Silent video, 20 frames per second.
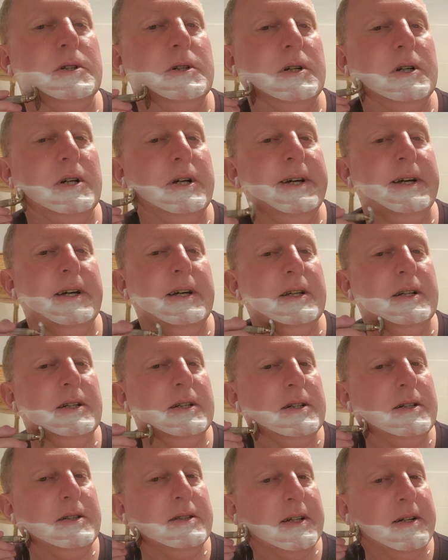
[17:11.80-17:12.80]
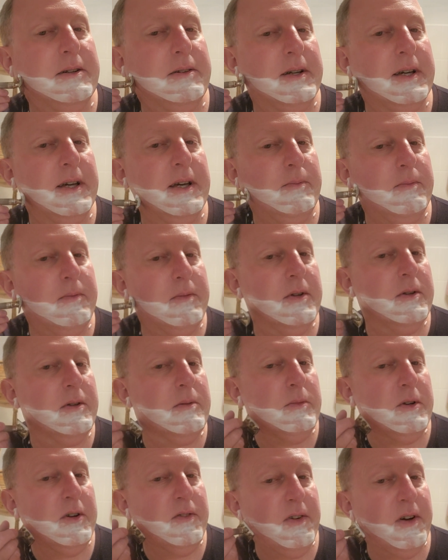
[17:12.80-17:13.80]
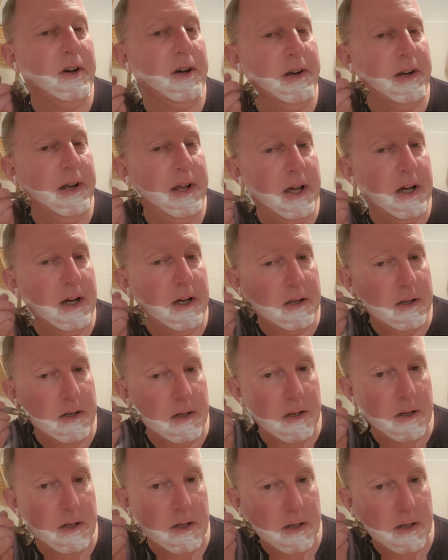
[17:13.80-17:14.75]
and I was able to get my phone out and